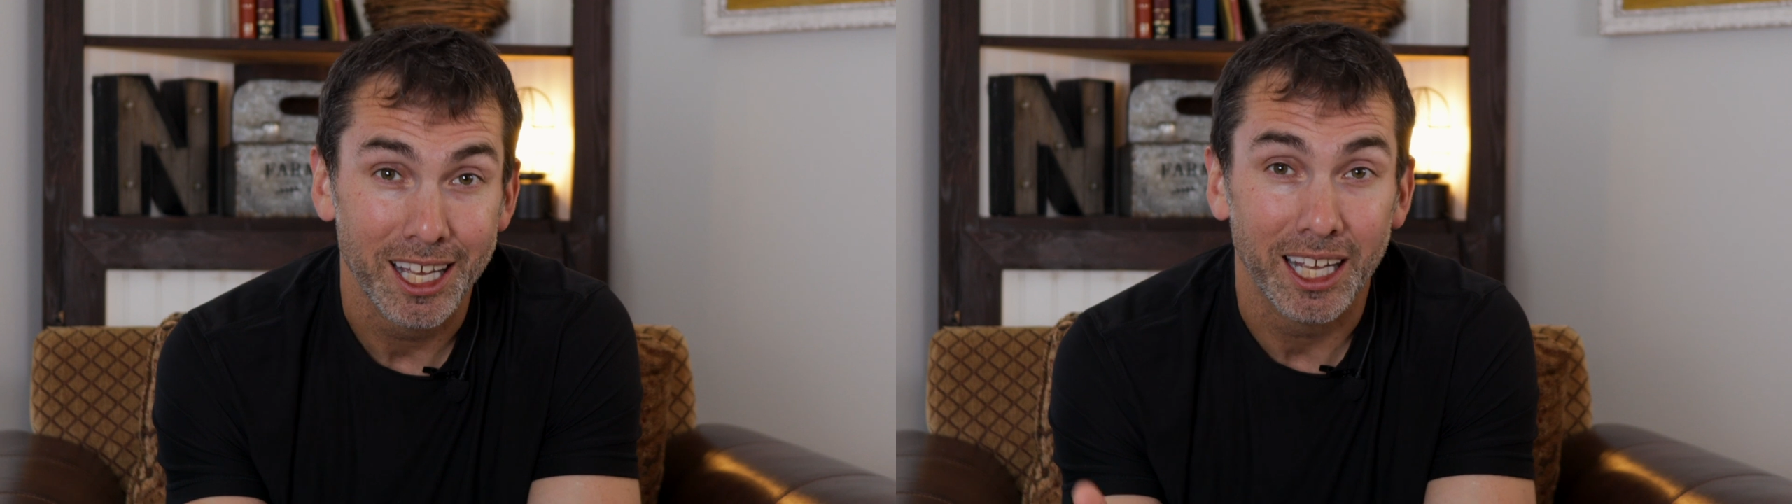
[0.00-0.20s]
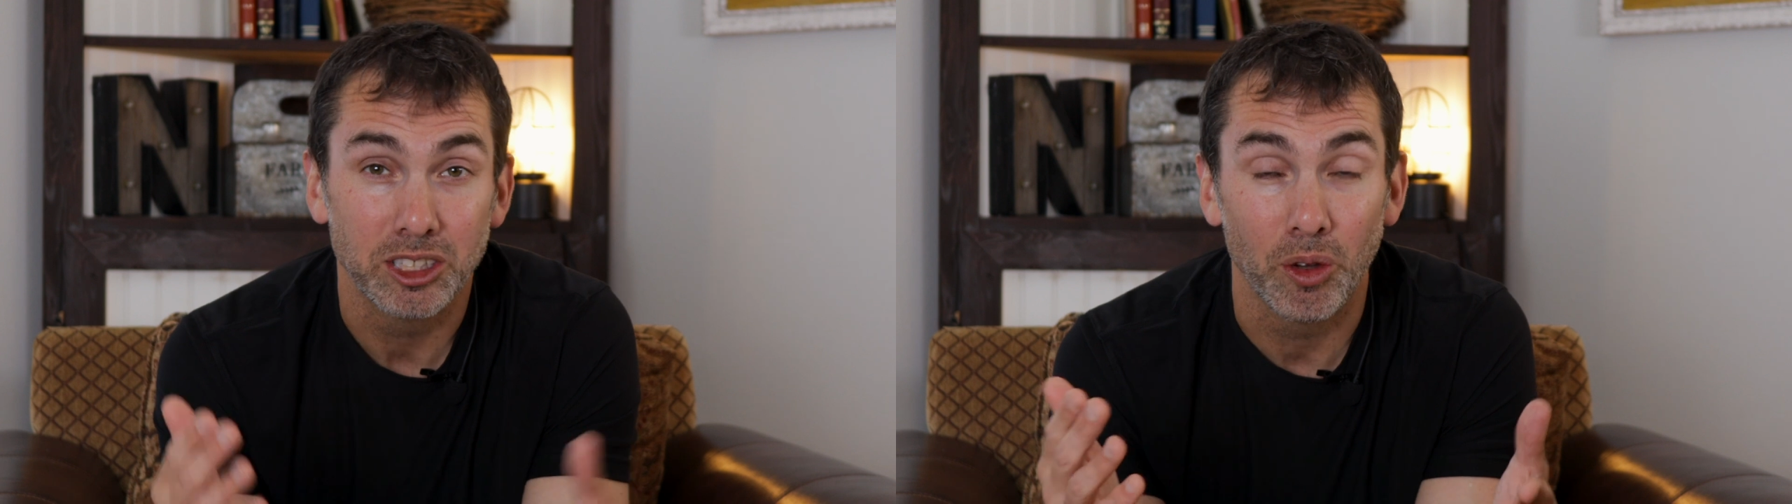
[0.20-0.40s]

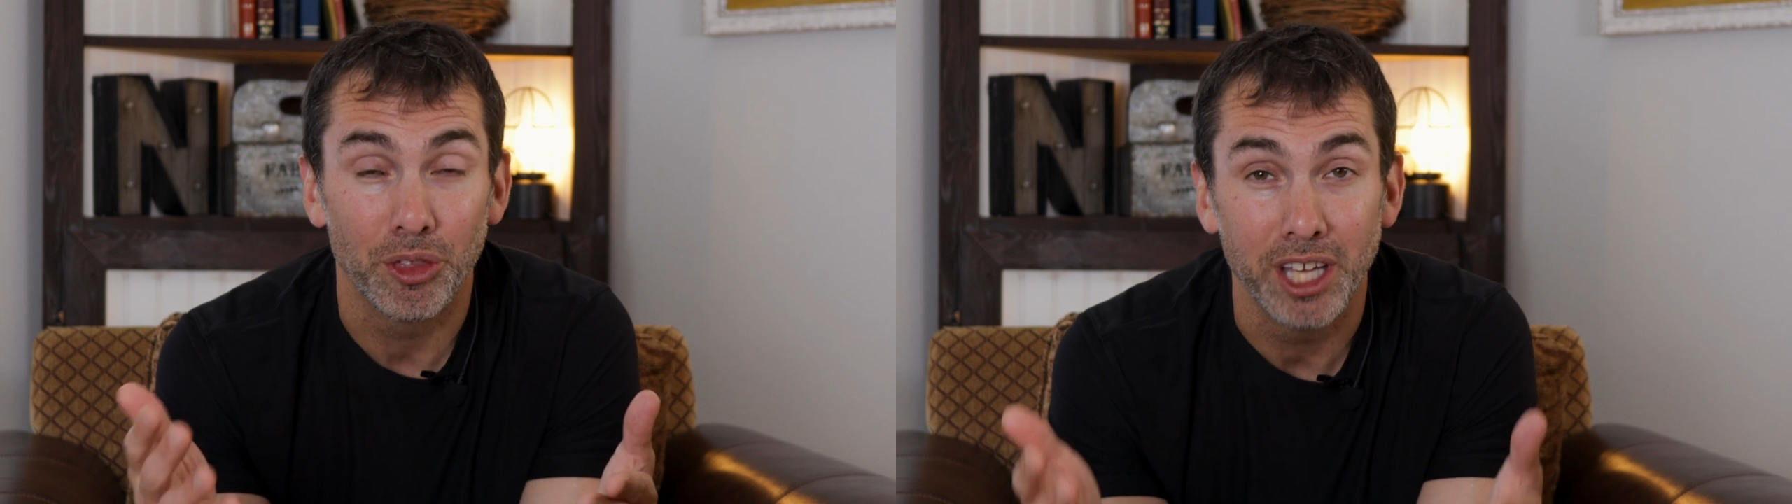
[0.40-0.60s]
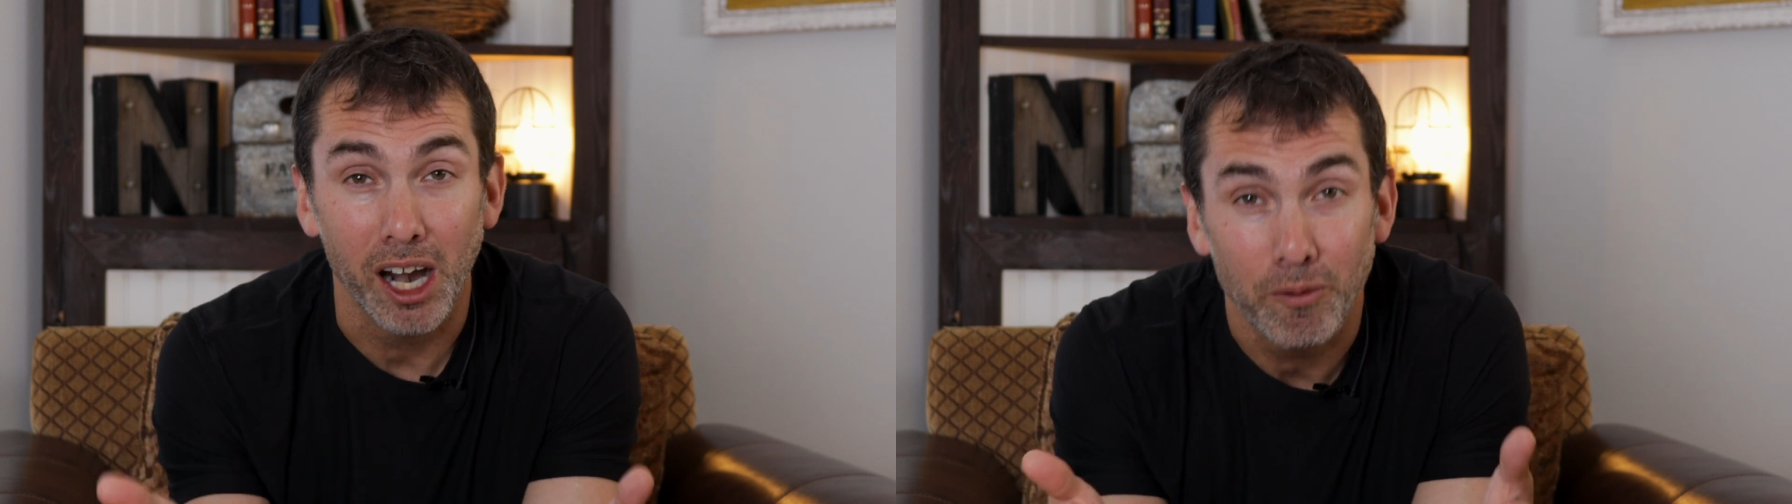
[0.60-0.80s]
And so
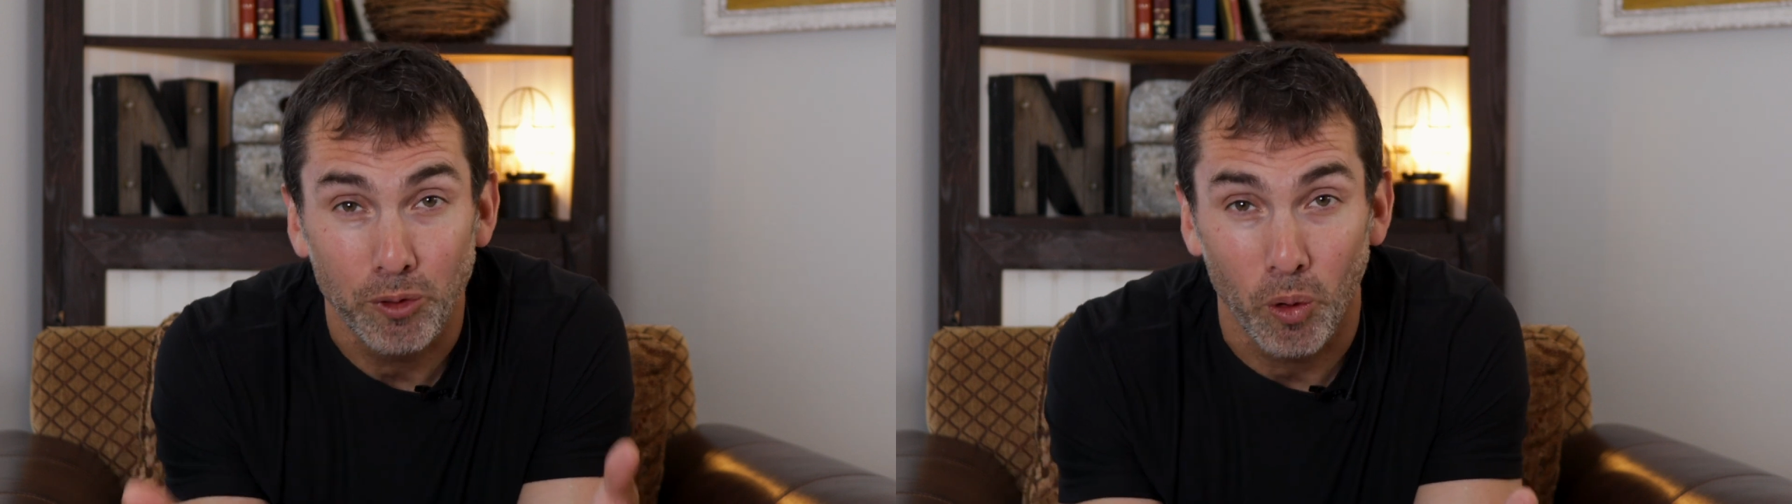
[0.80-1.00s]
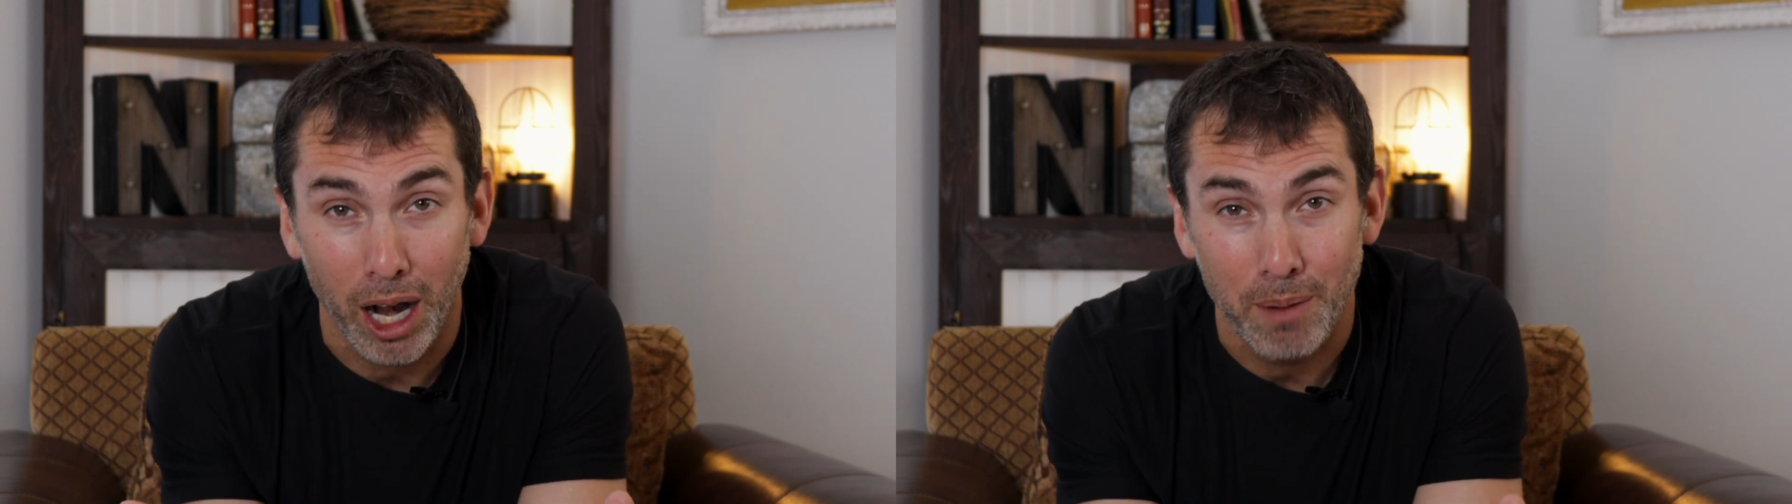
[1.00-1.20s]

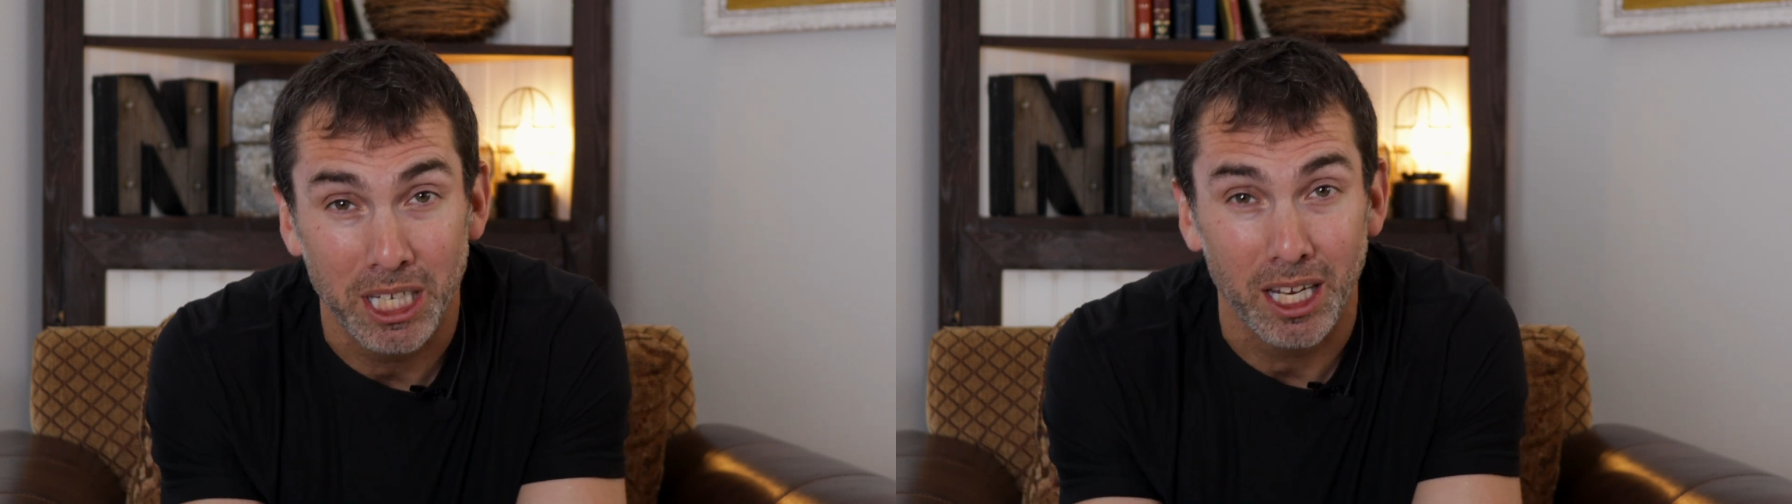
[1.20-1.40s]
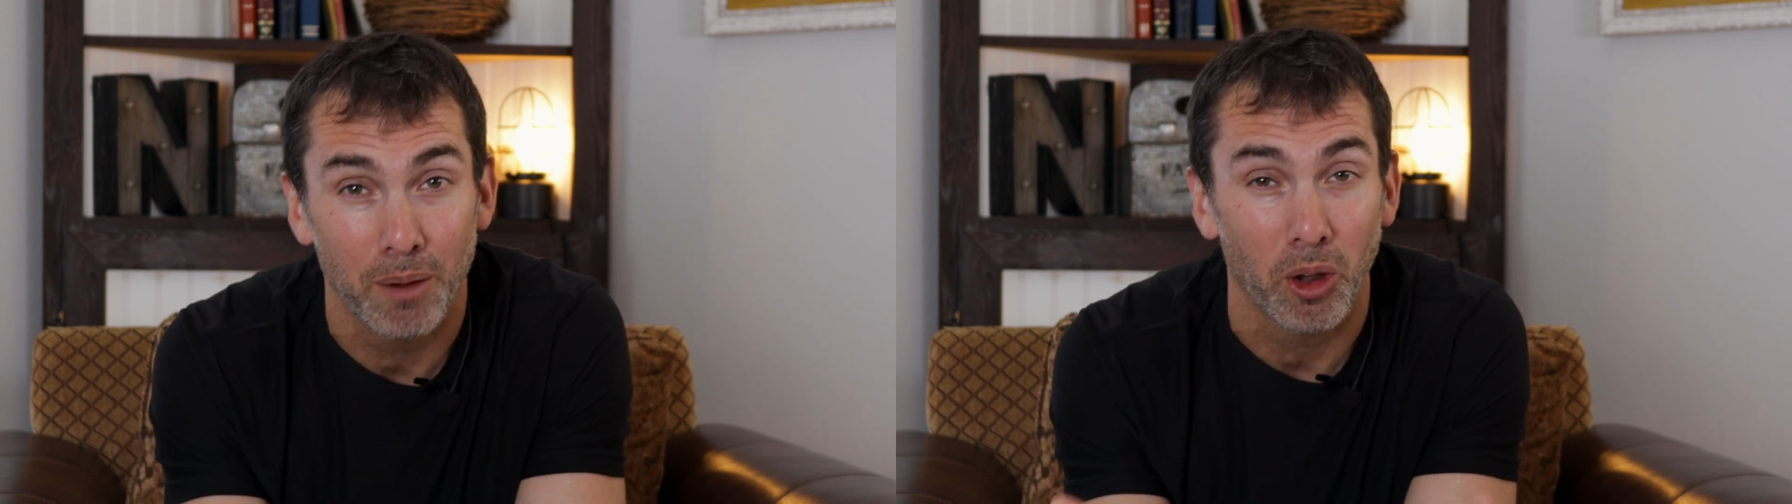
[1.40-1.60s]
therefore I
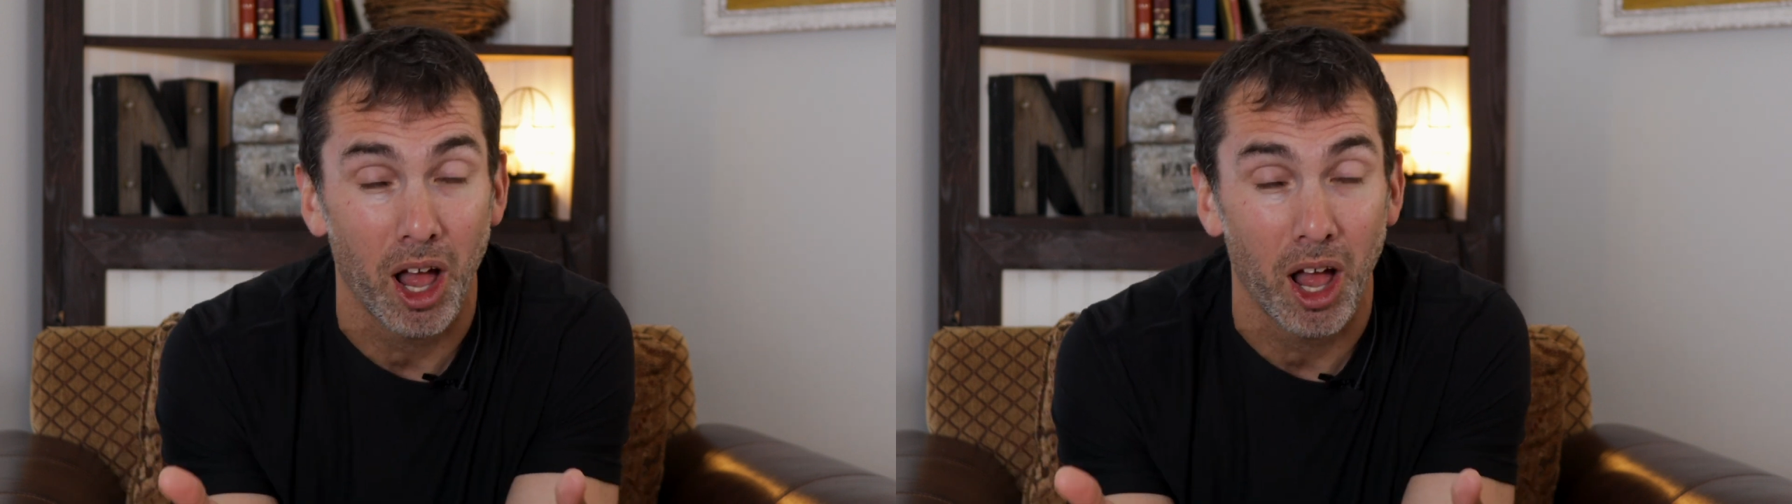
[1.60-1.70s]
become